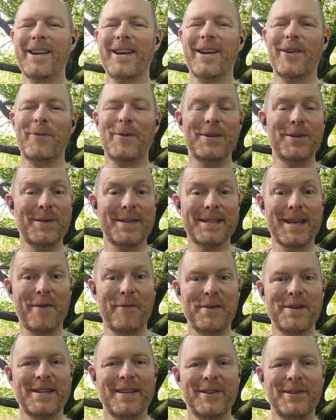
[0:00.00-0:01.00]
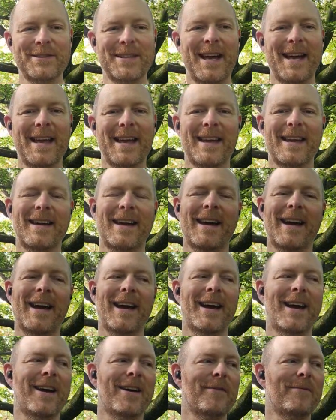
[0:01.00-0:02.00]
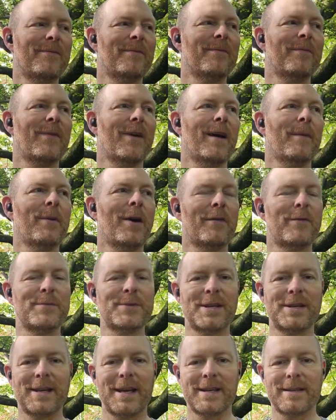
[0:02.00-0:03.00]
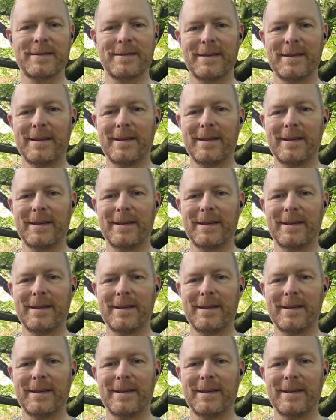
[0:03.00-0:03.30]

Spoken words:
We do this every single day, apart from Sundays,